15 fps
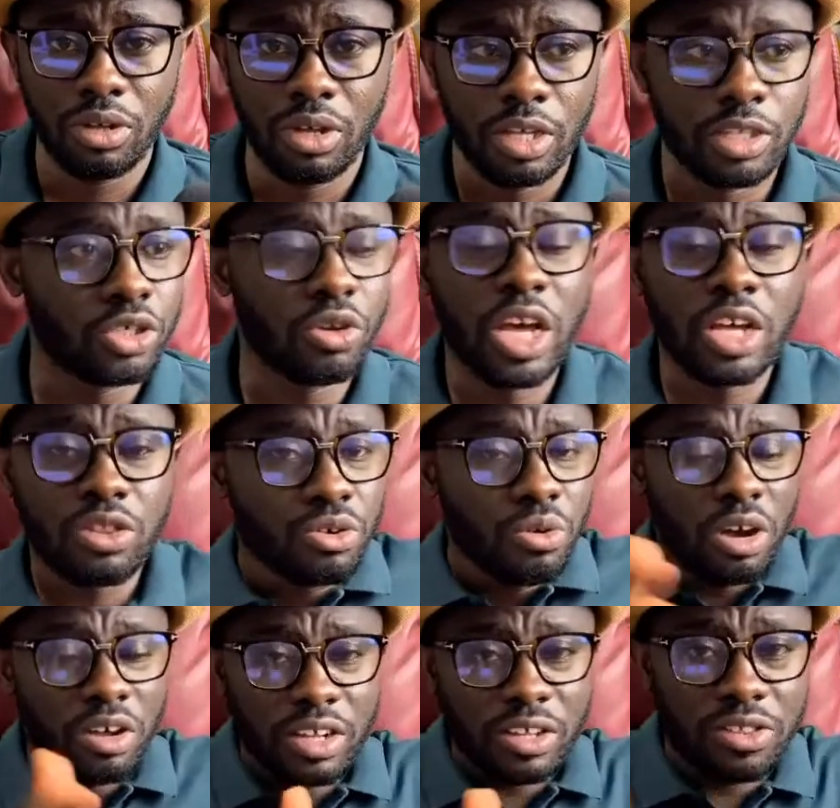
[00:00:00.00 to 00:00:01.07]
So that
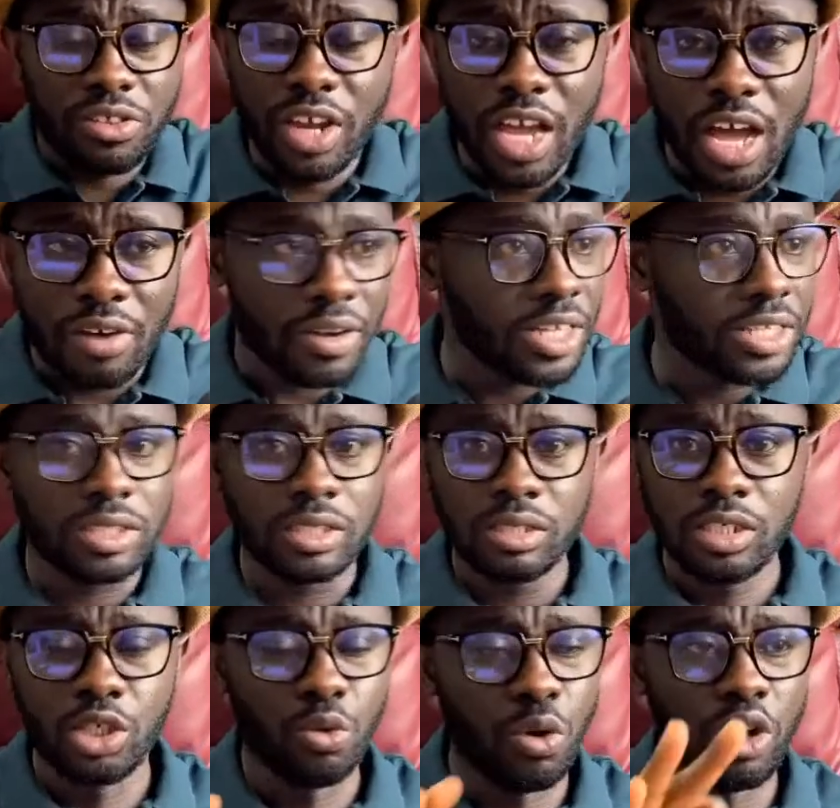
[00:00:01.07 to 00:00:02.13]
throughout the three hours,
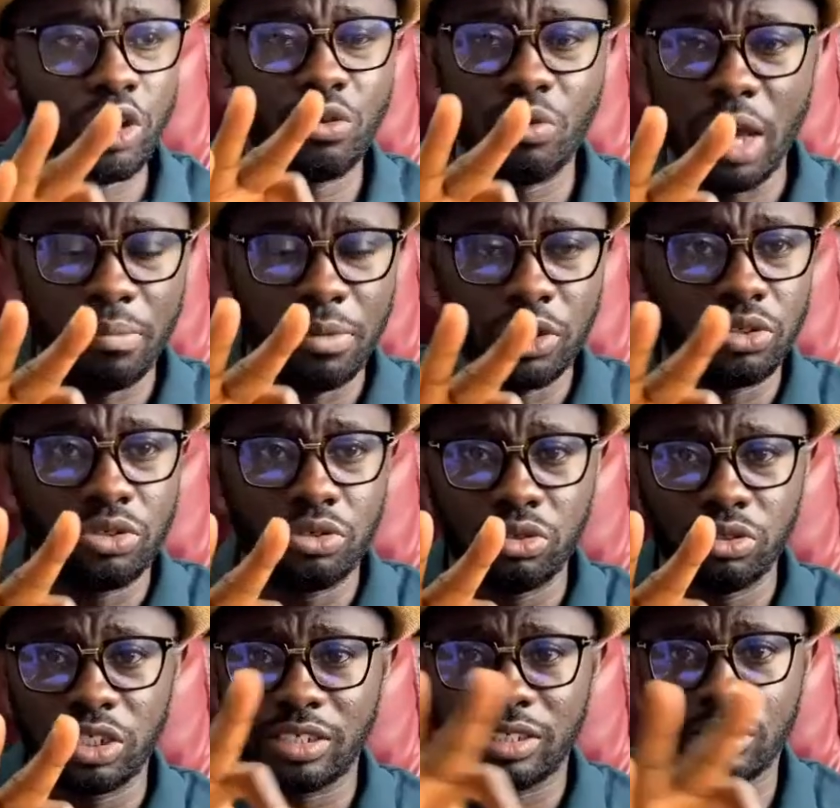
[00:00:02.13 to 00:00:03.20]
you were you were able to do
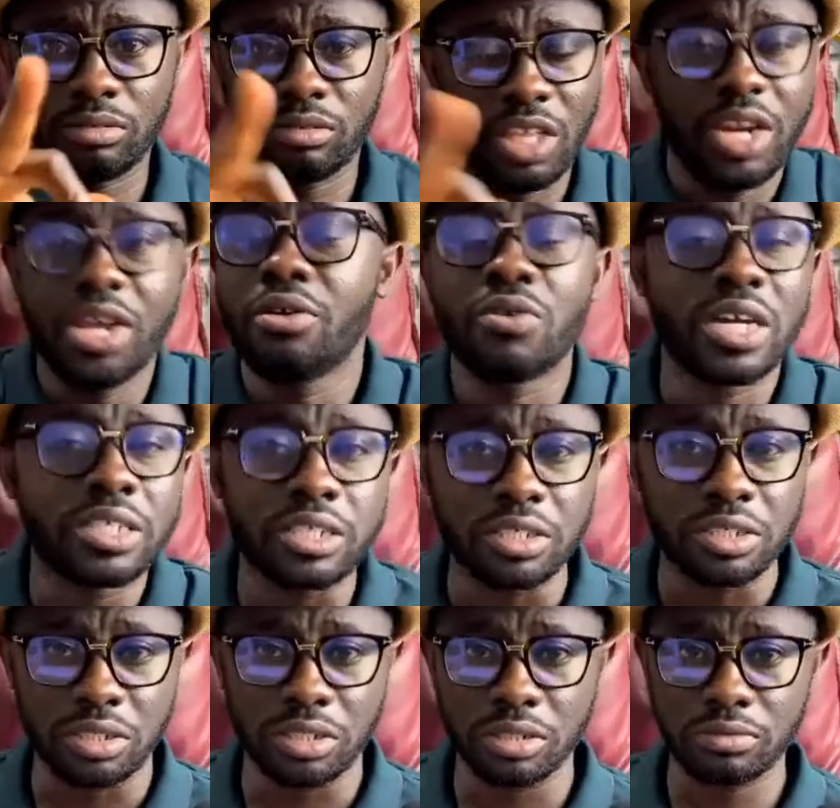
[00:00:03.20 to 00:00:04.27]
just three
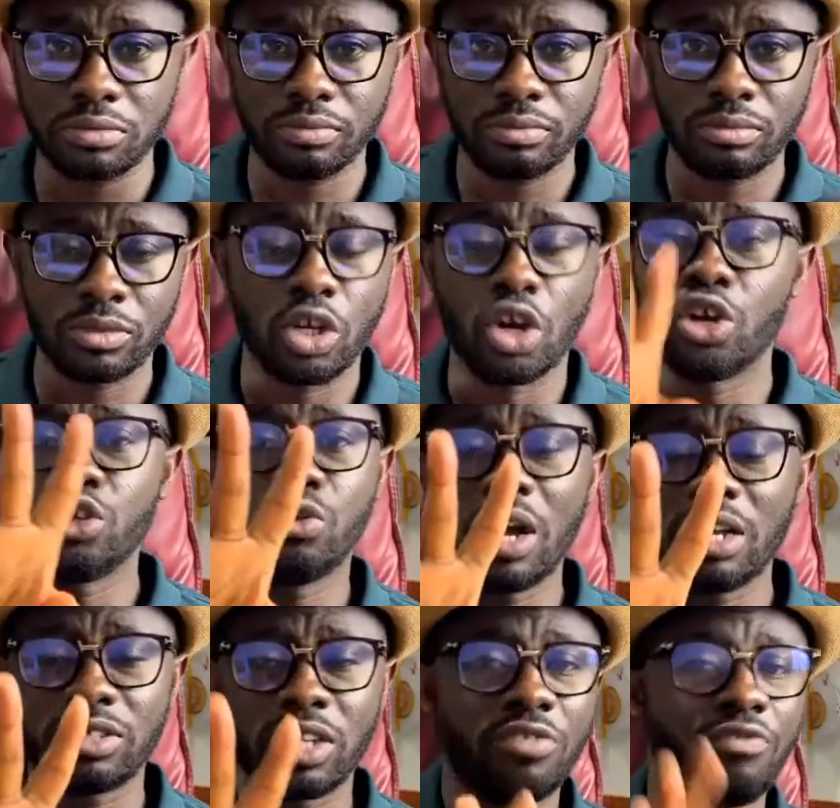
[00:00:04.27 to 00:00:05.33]
questions, or you
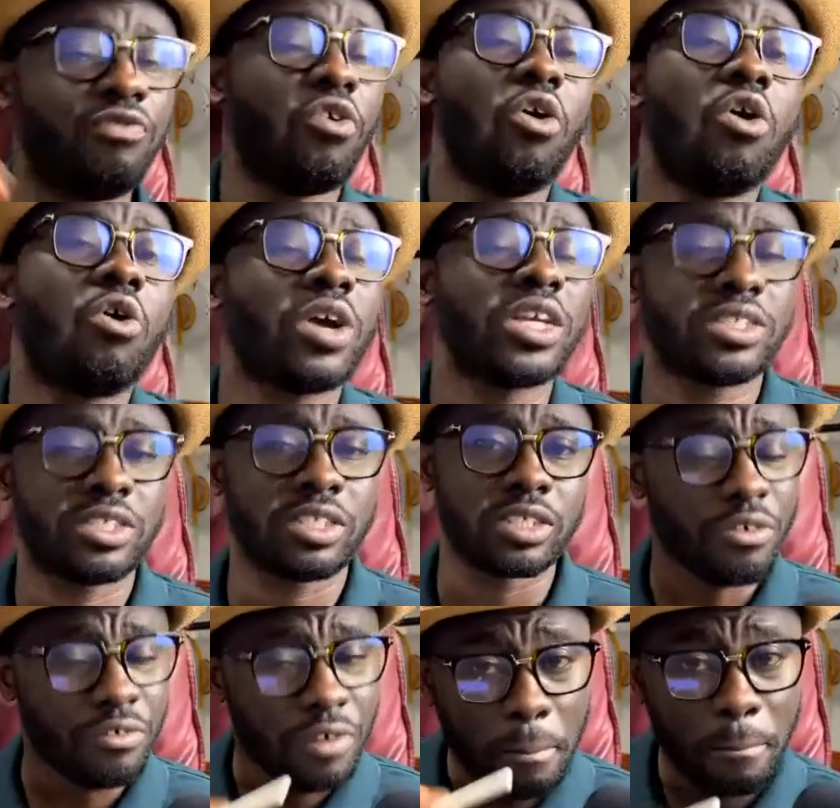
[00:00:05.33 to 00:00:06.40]
answered four questions.
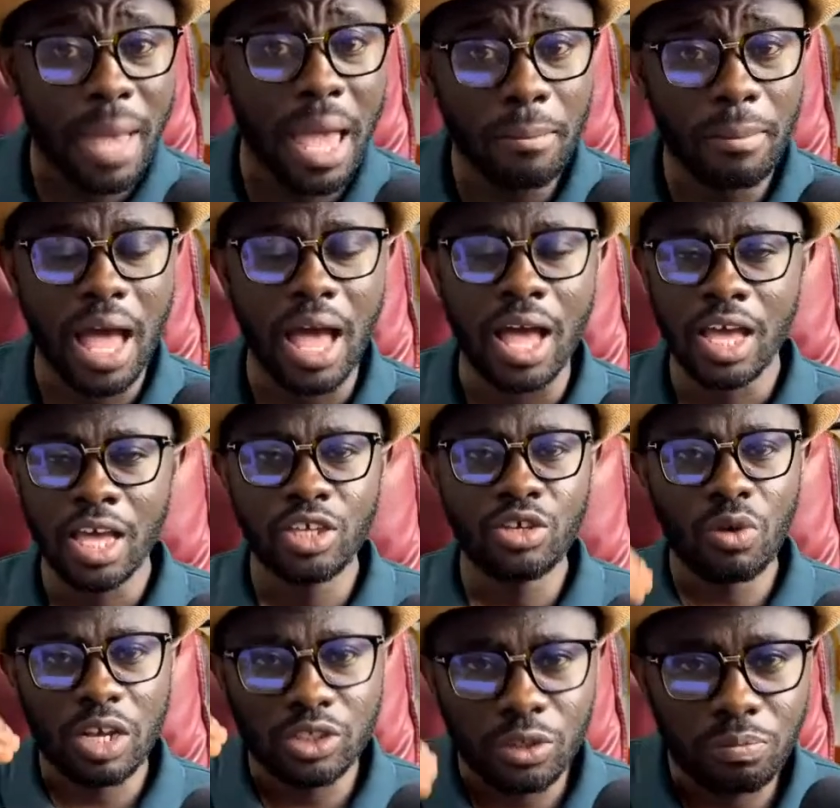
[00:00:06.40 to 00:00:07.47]
Remember,
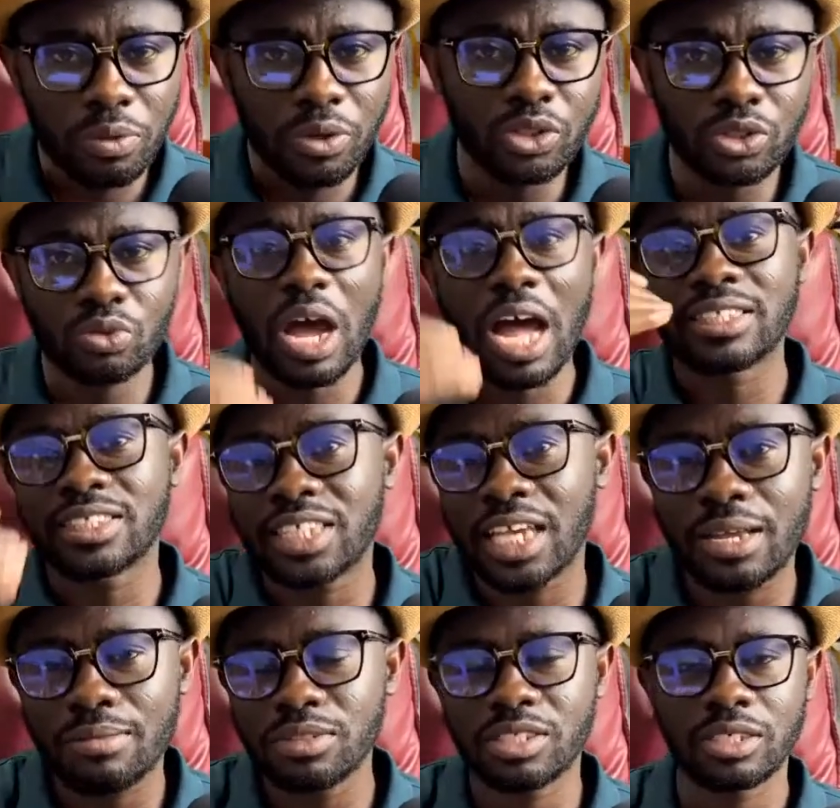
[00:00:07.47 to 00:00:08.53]
you are supposed to
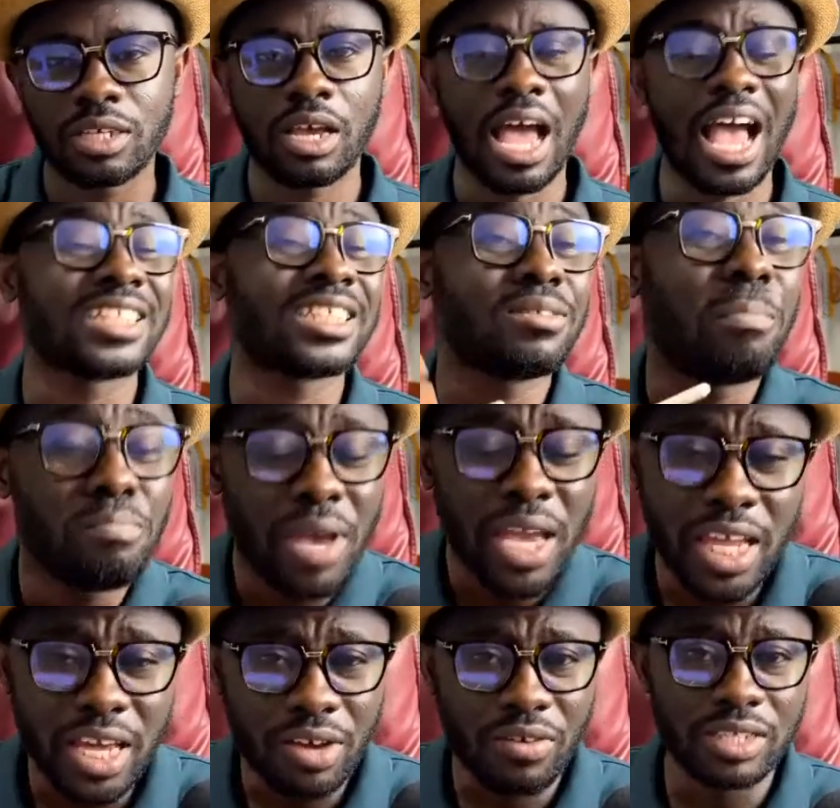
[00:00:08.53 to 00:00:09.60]
attempt as
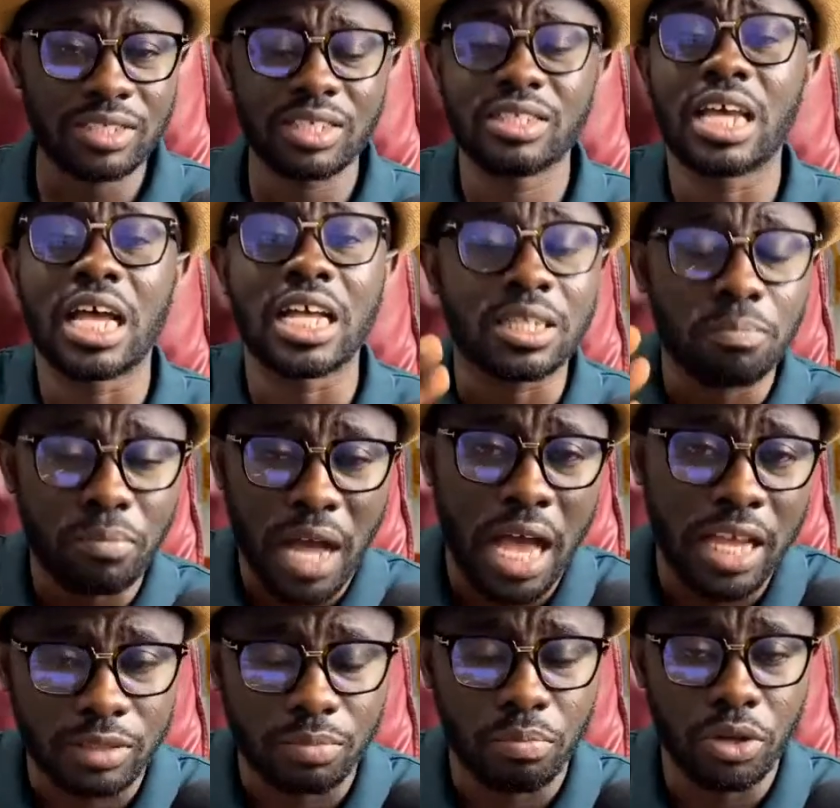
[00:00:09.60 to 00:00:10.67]
many questions as,
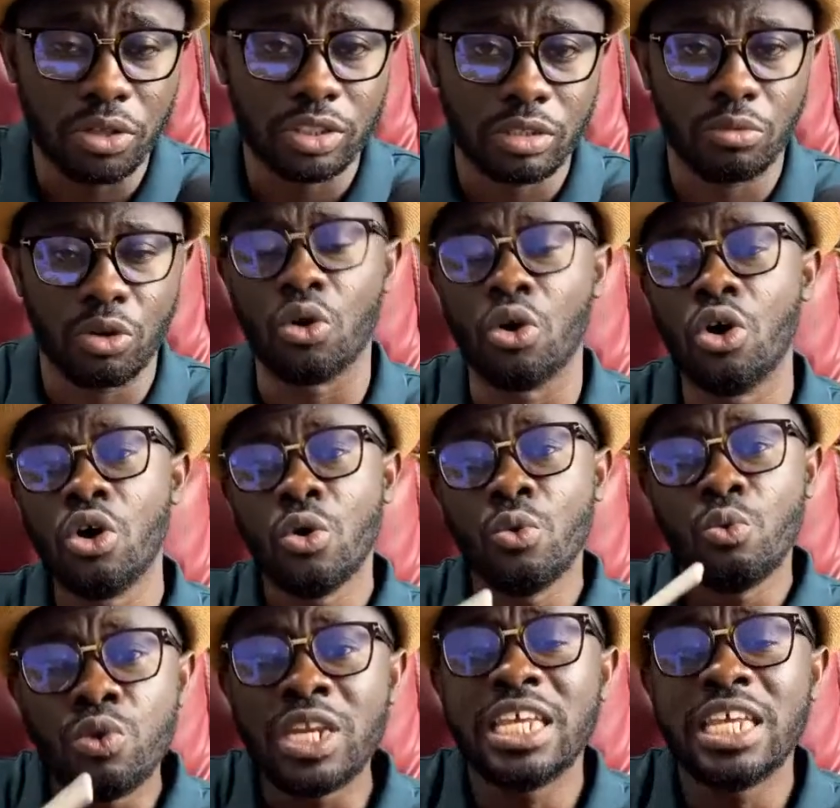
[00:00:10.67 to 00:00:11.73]
as possible
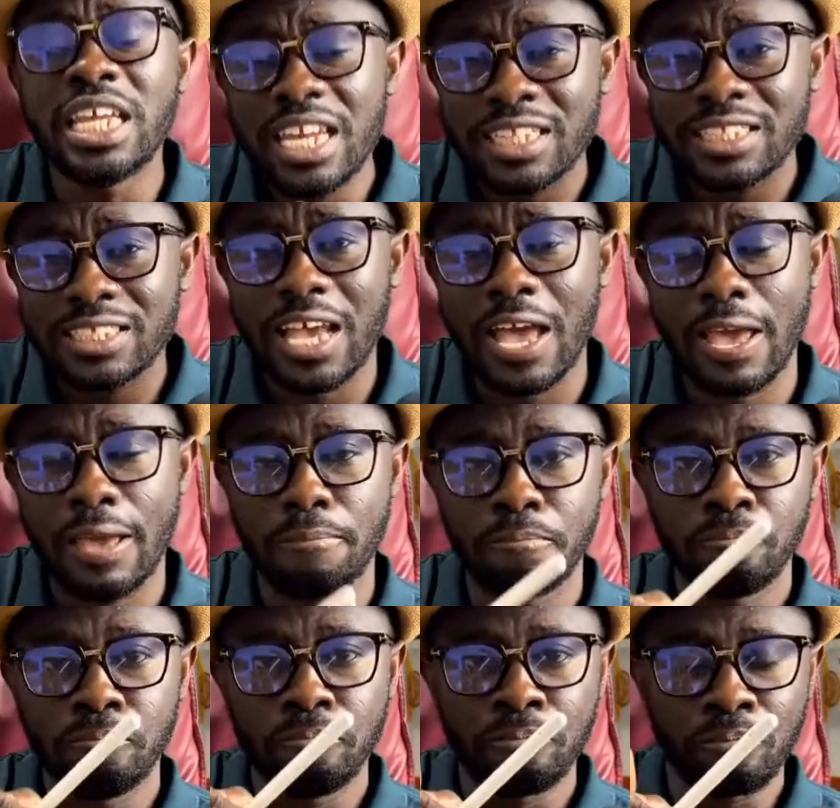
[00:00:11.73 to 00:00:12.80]
within the time
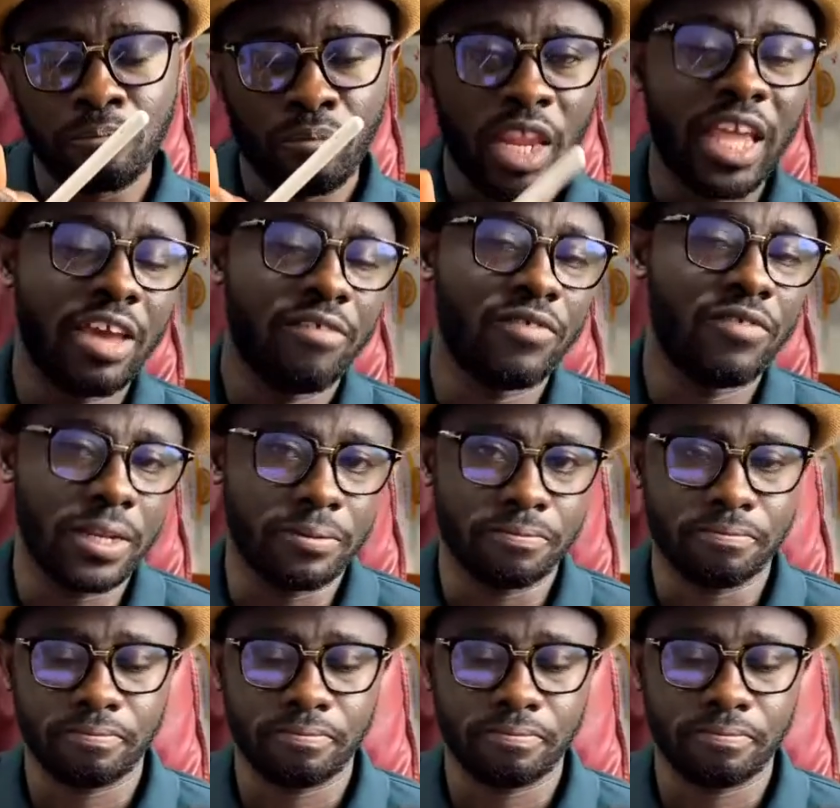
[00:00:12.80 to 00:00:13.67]
given